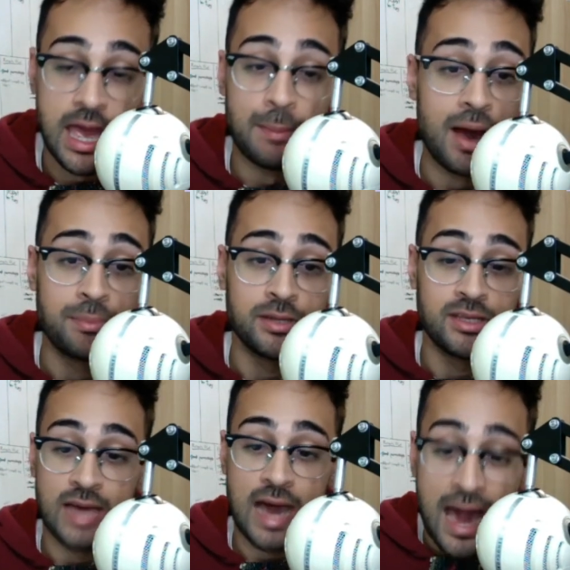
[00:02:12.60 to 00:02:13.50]
in my
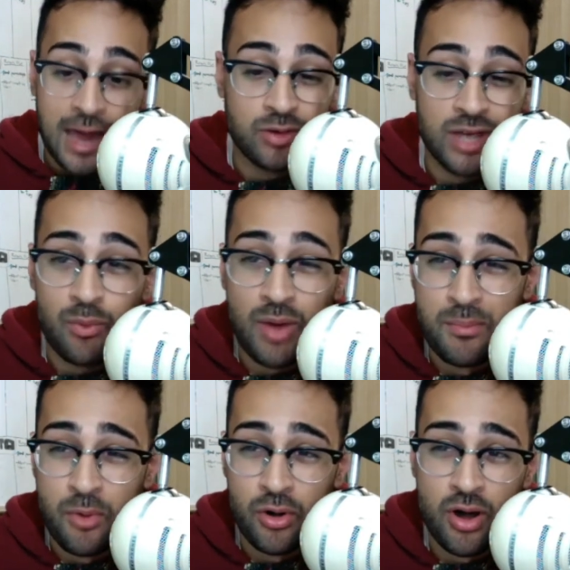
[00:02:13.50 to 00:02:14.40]
opinion, I don't get why
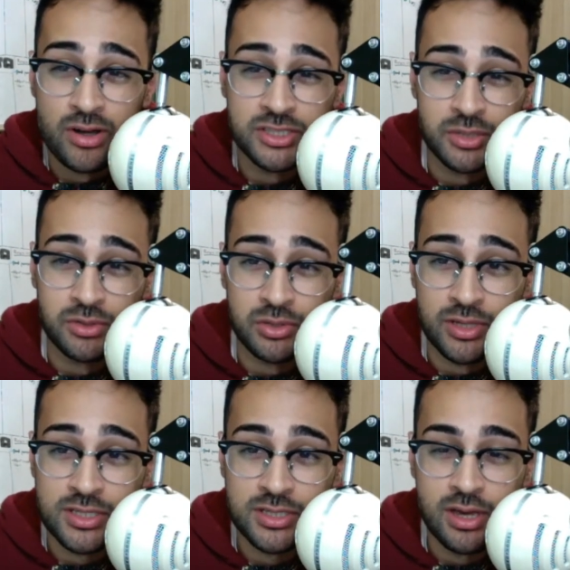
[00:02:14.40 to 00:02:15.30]
more artists don't do
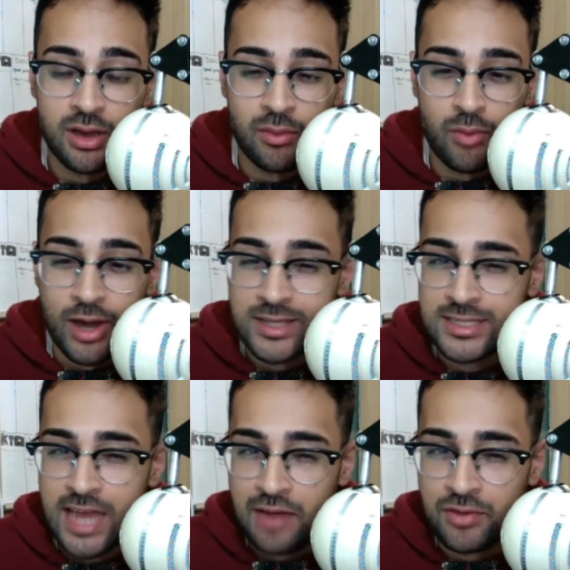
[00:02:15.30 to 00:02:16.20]
this. Why
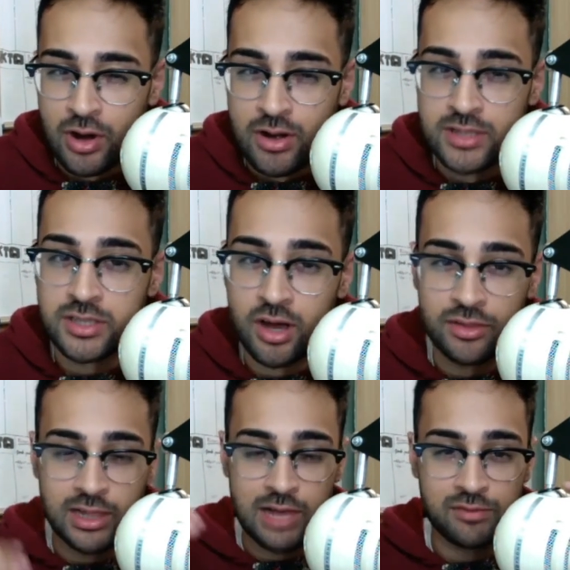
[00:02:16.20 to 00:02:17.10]
doesn't every artist on
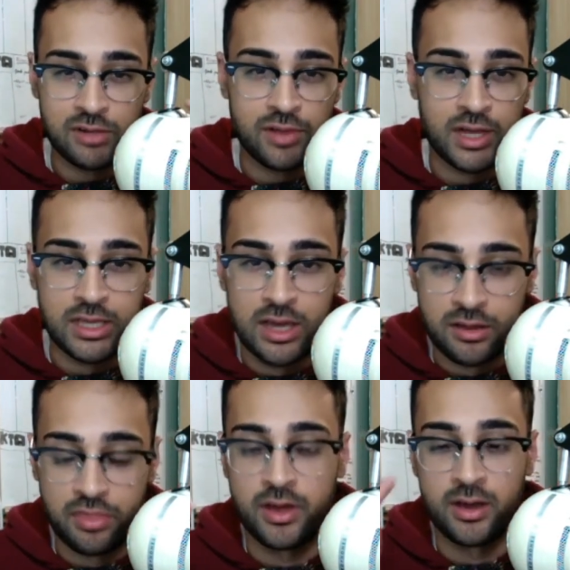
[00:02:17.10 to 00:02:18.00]
the level of like a
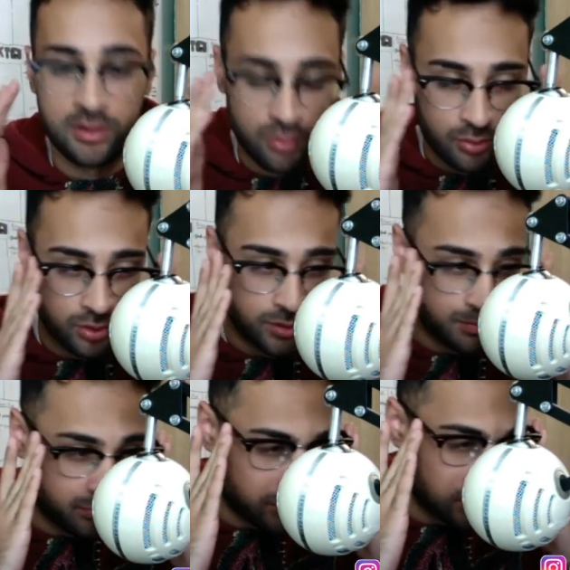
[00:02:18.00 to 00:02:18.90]
Young Thug, or
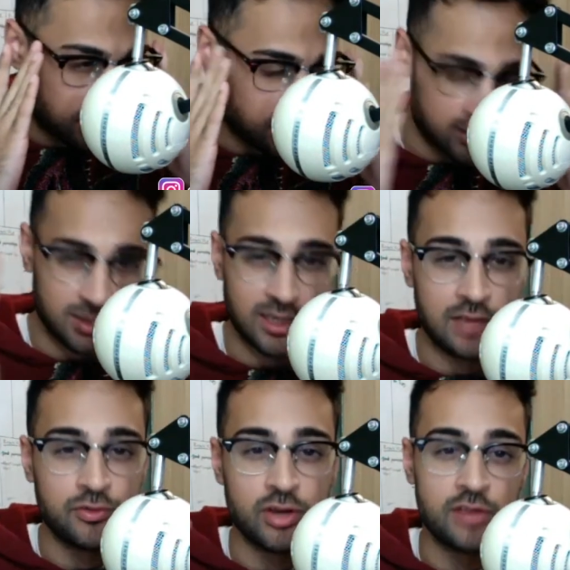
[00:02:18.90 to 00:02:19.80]
just
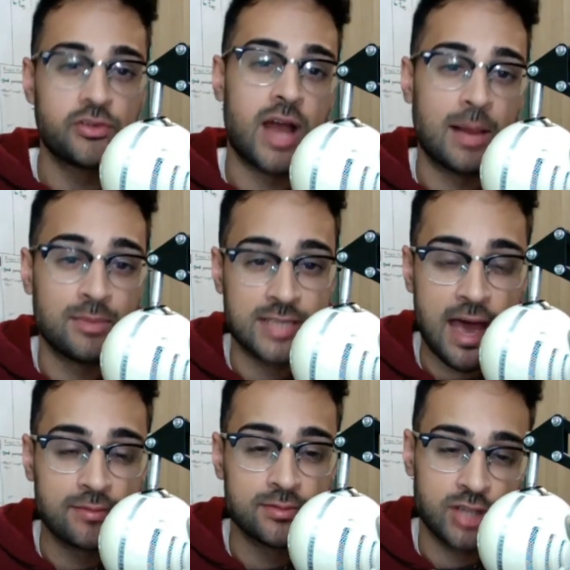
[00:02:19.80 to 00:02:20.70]
if your album is
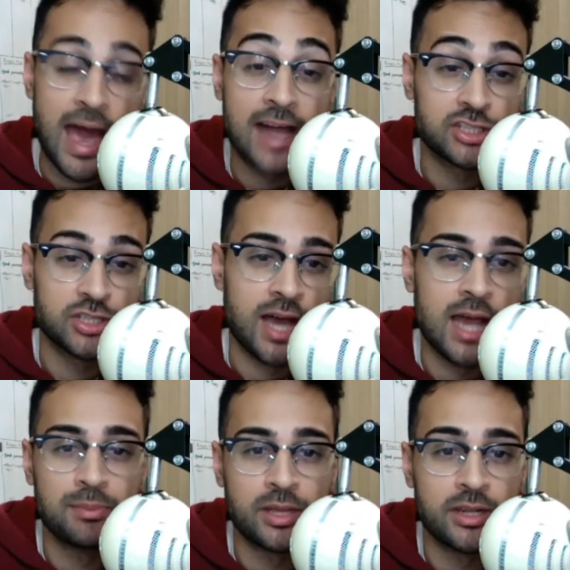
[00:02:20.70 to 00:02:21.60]
actually
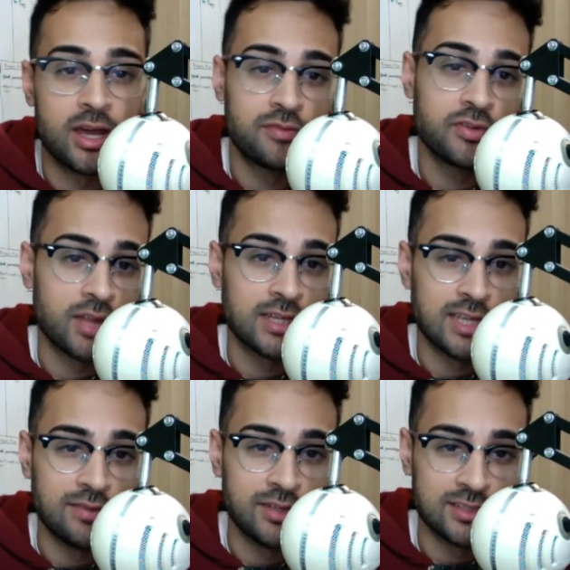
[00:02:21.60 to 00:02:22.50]
hype, like not if you're like
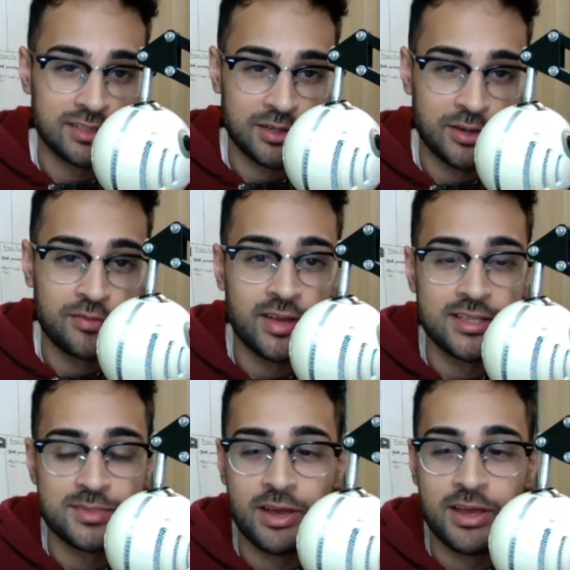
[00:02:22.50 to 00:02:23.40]
Davies, no
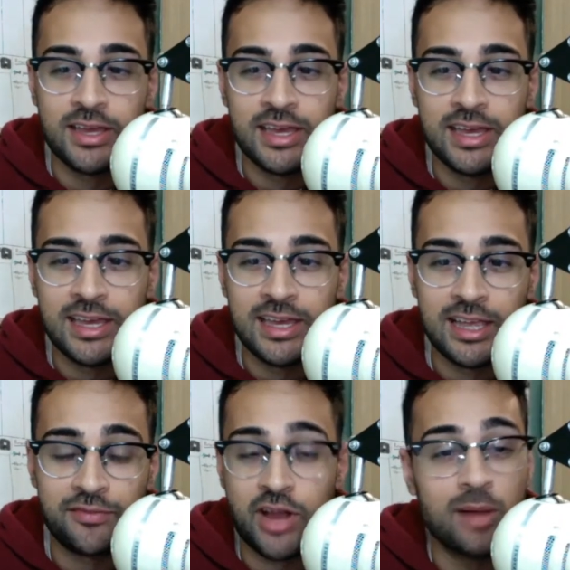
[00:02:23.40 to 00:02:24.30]
offense, but
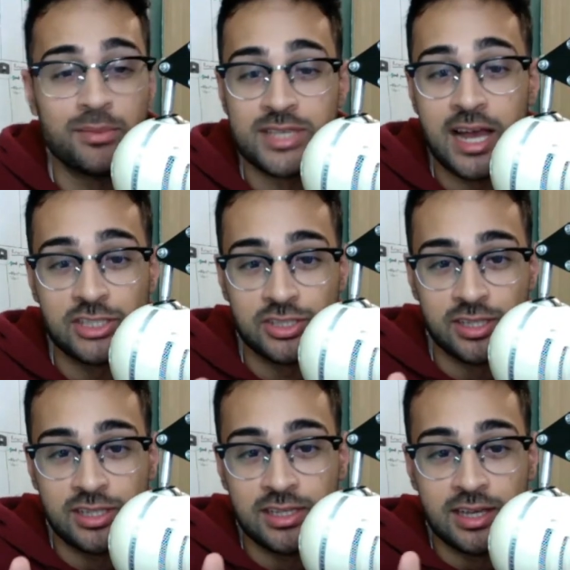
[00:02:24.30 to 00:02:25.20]
if your album is
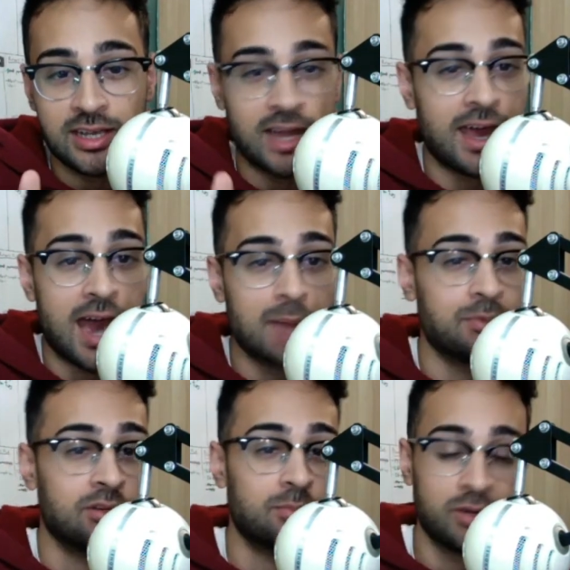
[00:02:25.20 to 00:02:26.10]
actually kind of hype and
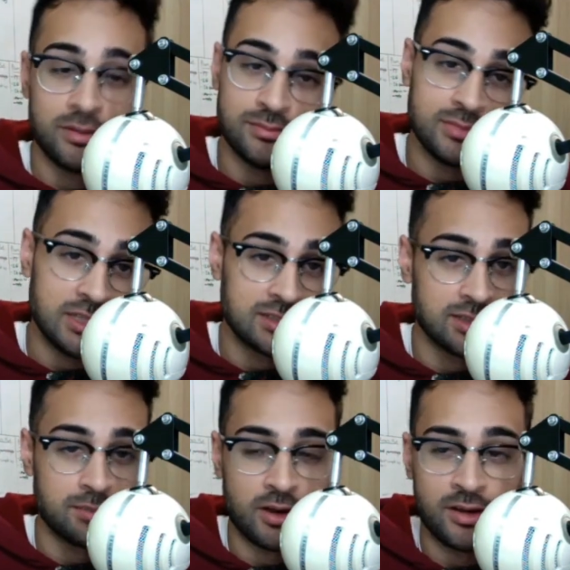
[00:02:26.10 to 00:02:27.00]
you're a pretty
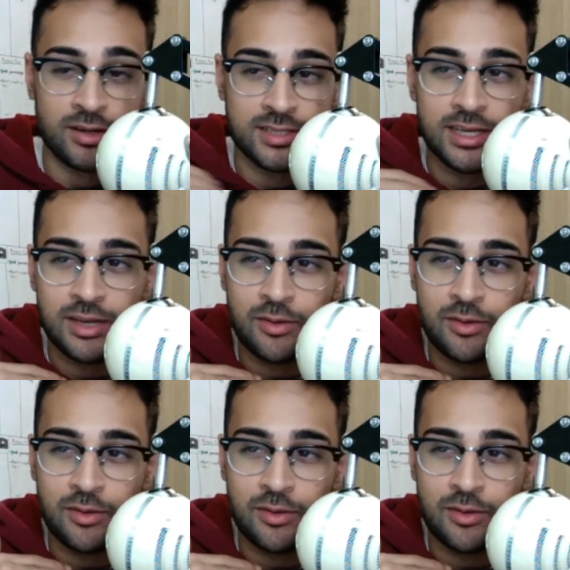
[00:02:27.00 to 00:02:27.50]
decently big artist,